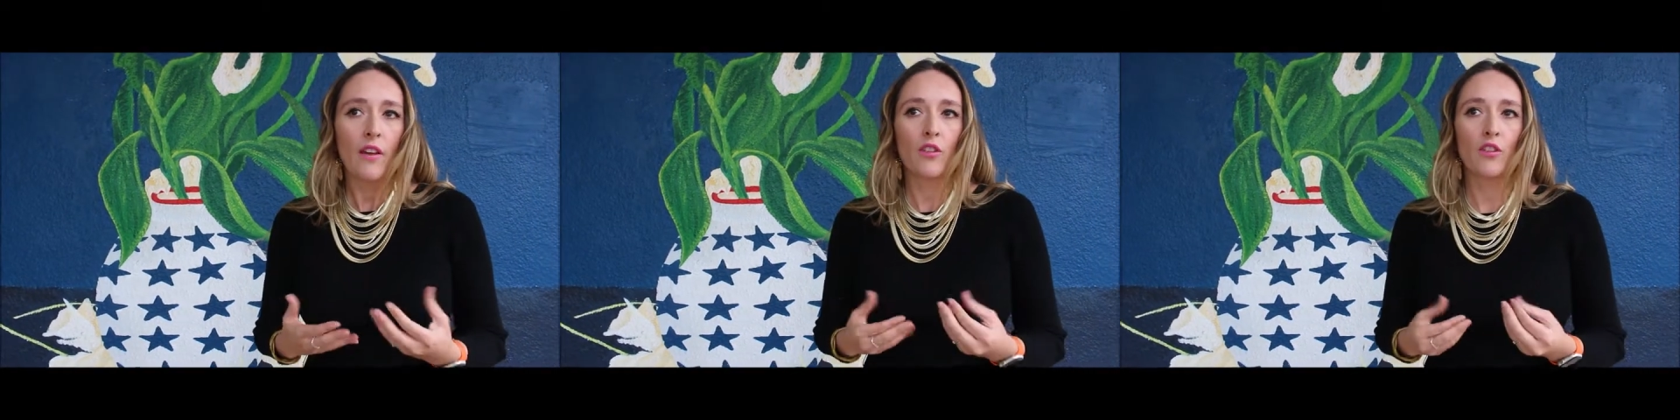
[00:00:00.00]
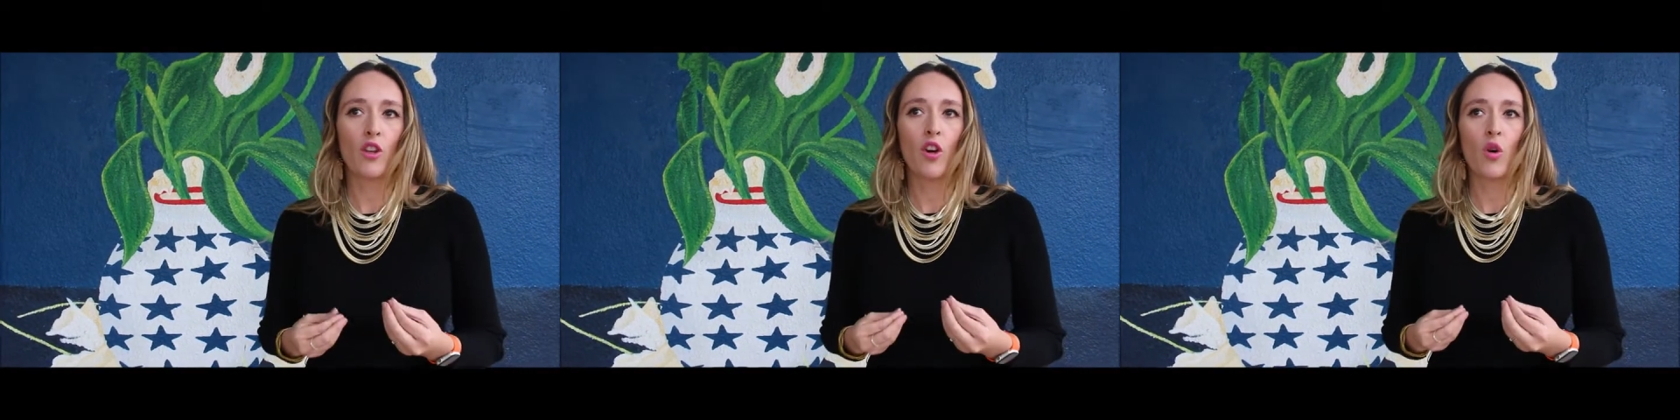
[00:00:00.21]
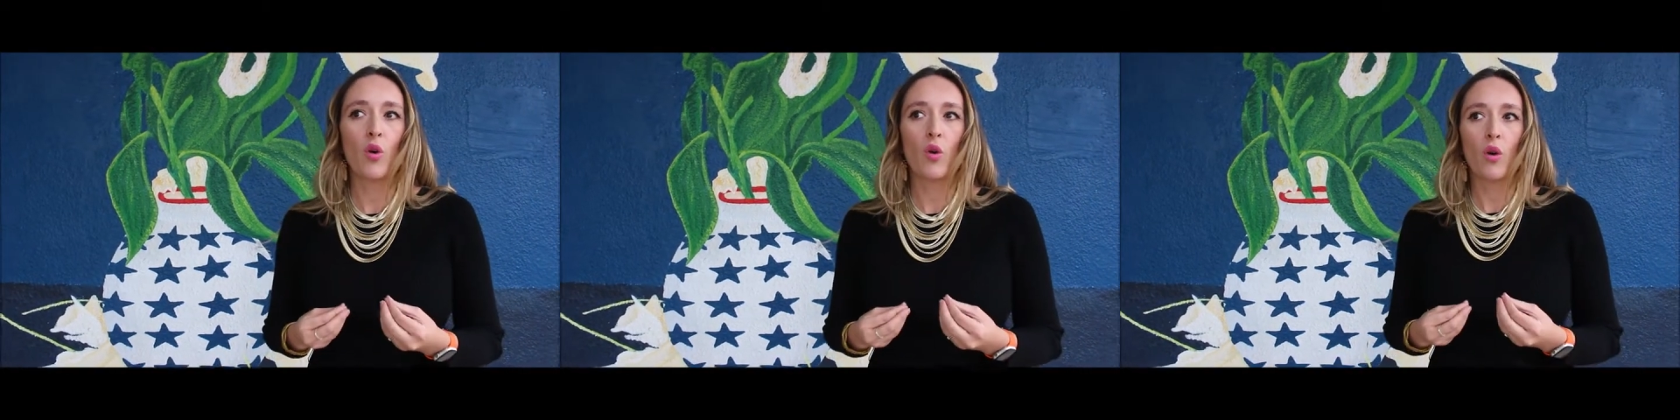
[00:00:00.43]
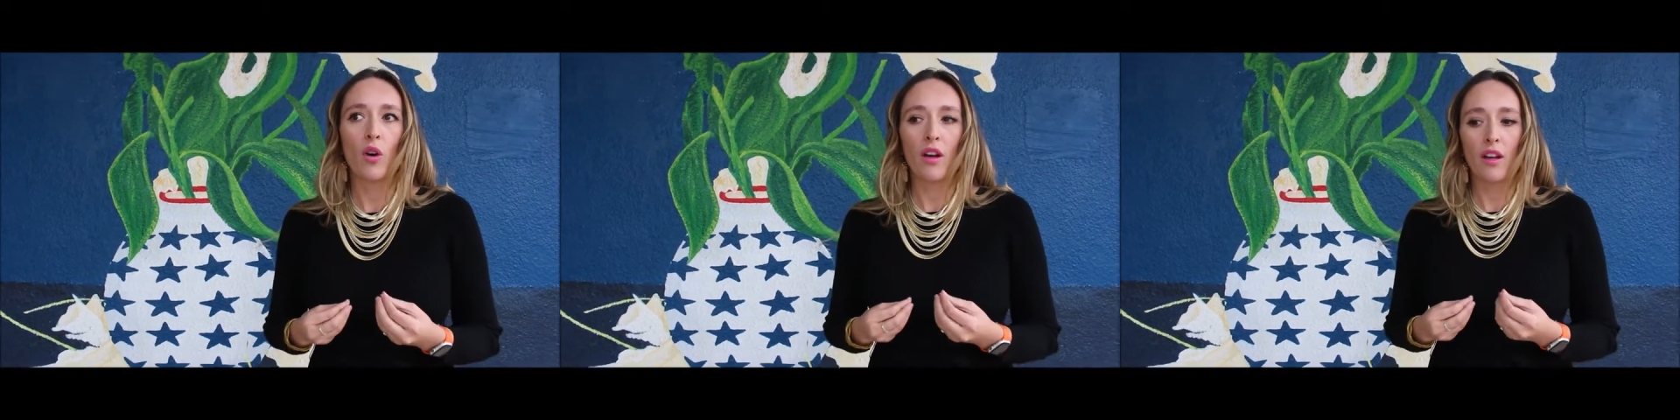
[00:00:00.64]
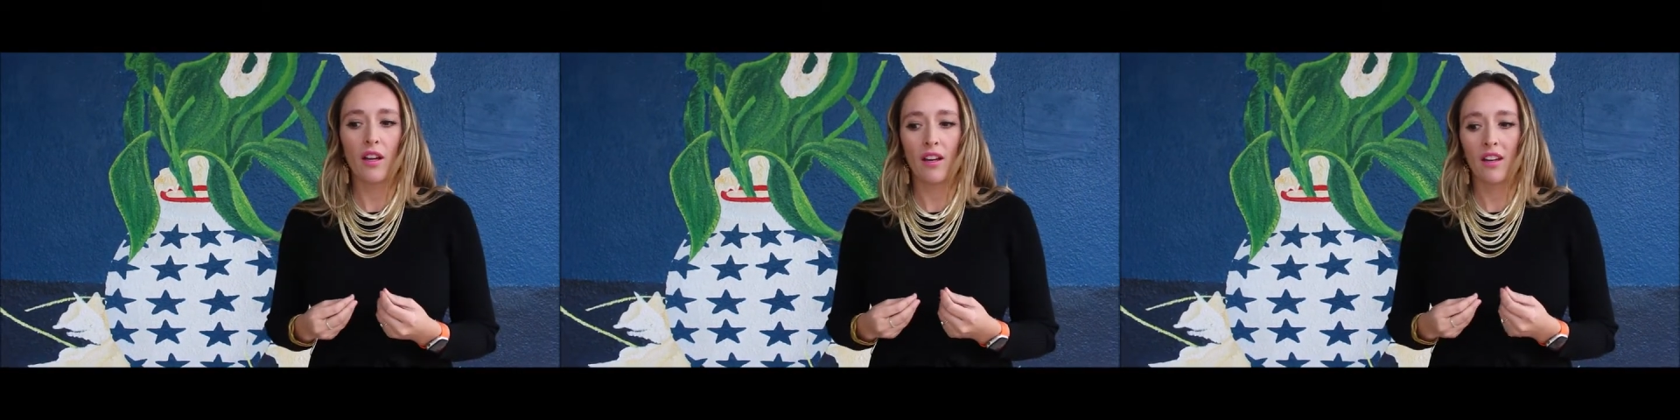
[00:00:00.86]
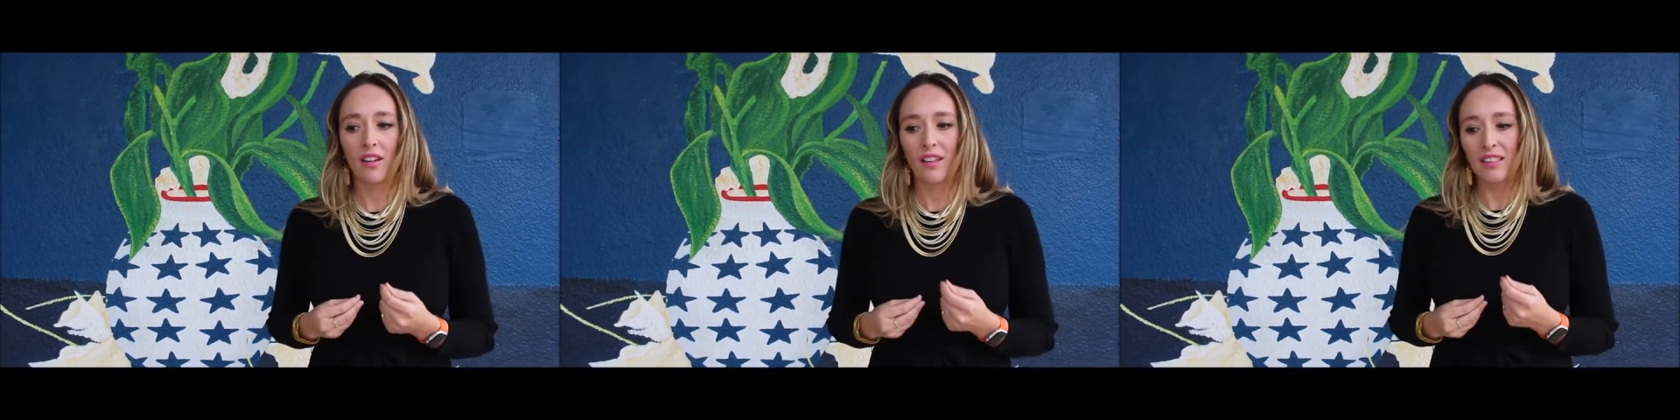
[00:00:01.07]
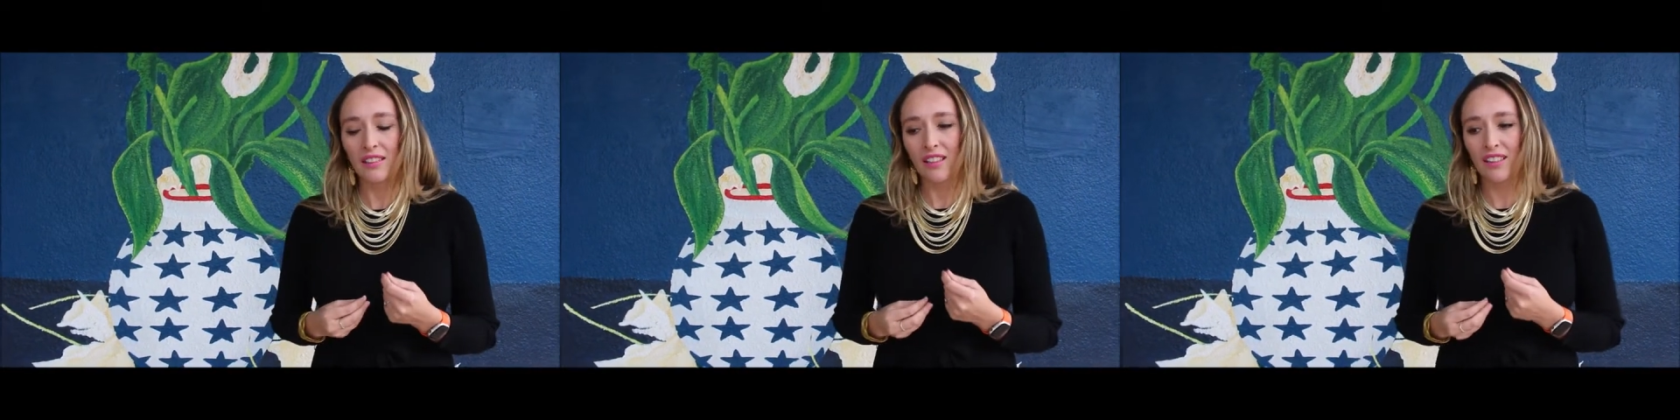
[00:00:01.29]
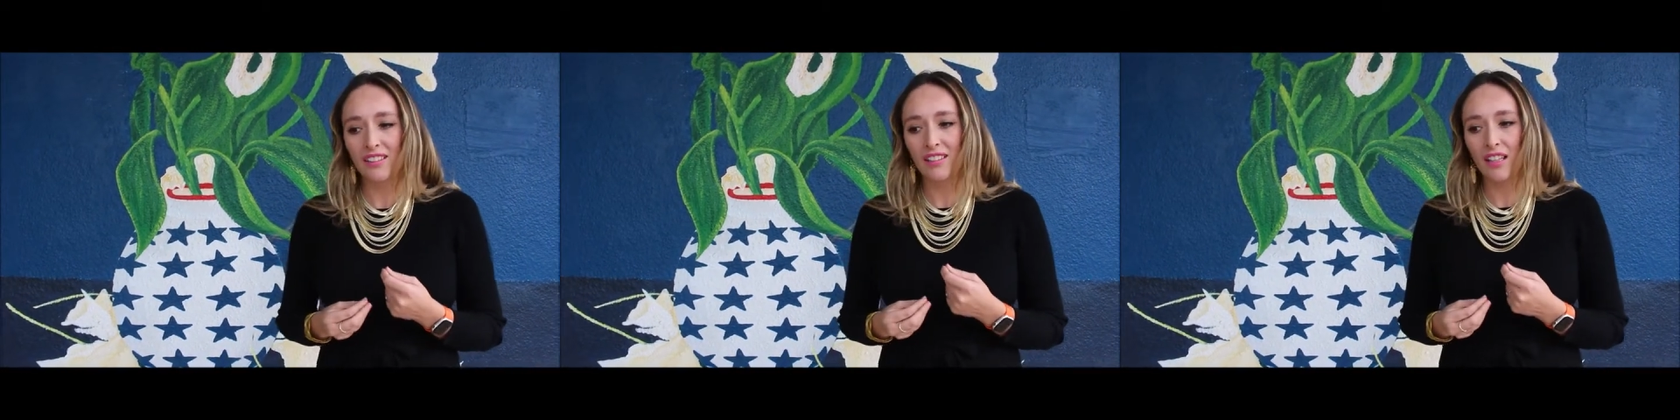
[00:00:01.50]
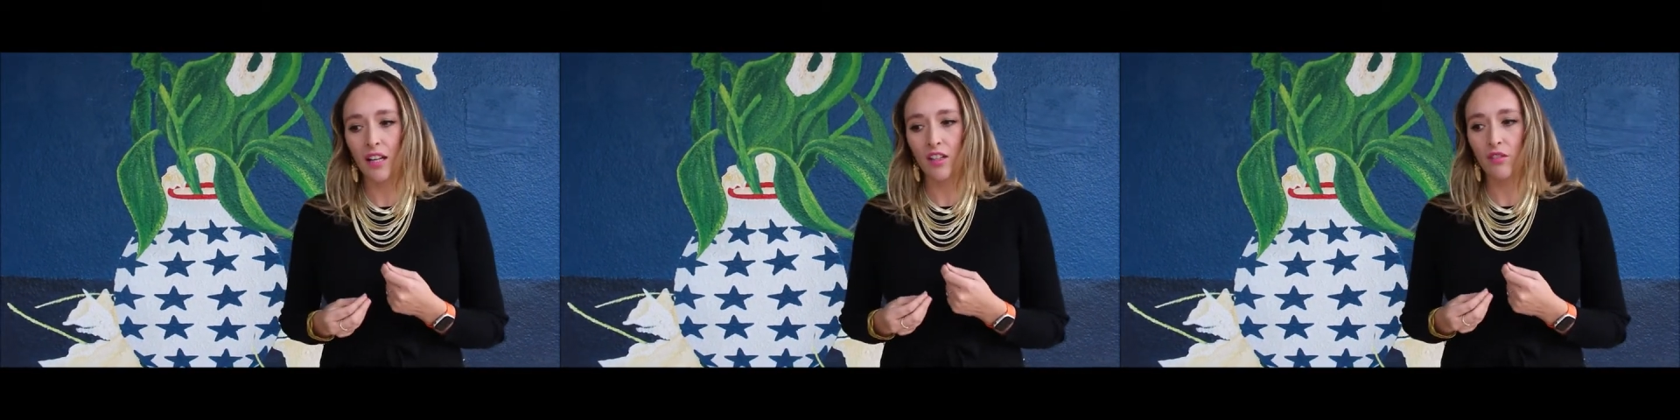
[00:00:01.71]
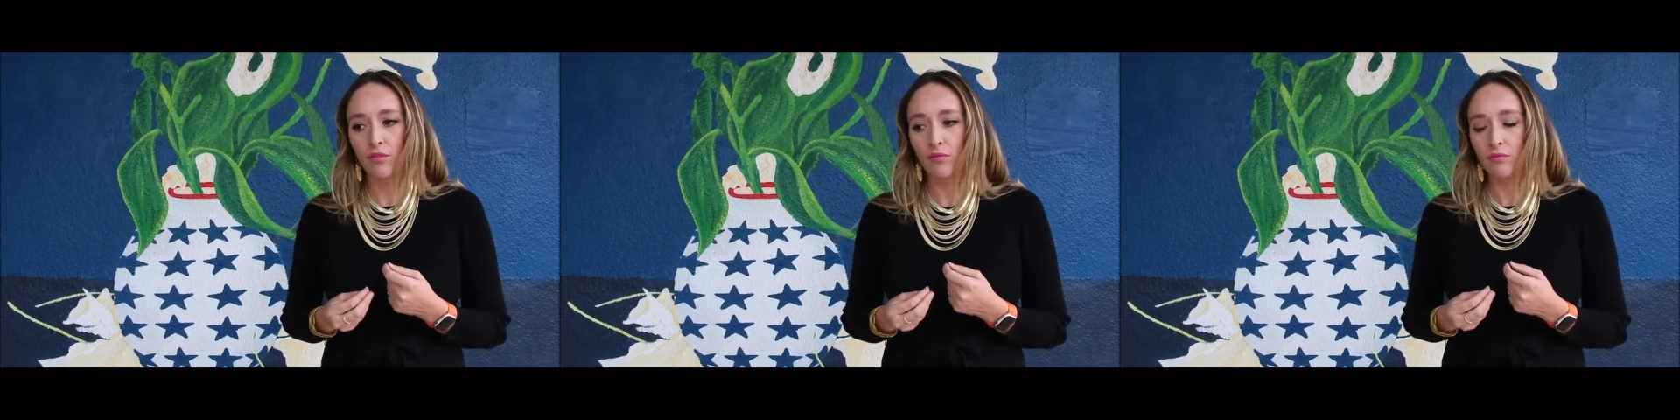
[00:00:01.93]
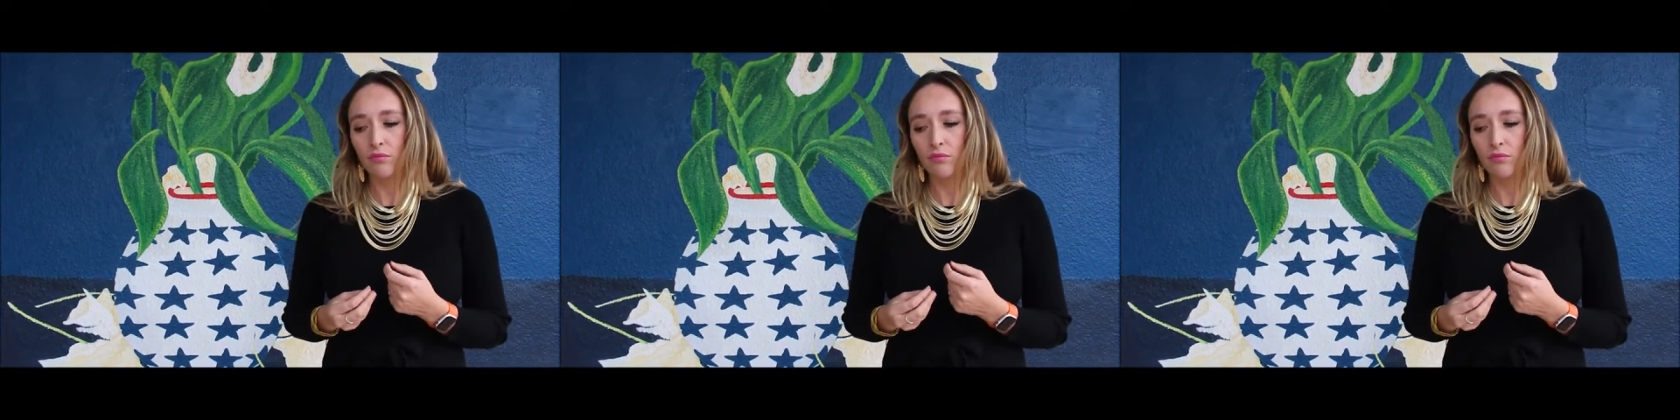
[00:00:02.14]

So it's kind of